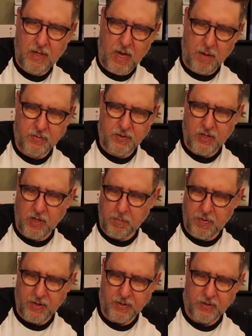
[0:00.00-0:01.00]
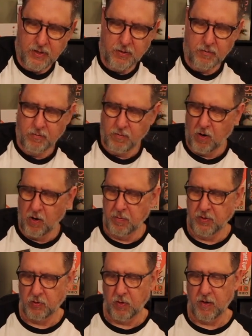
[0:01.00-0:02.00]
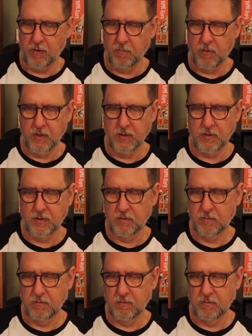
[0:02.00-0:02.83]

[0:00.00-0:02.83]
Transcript: I'm just going to pick 2 arbitrary ones,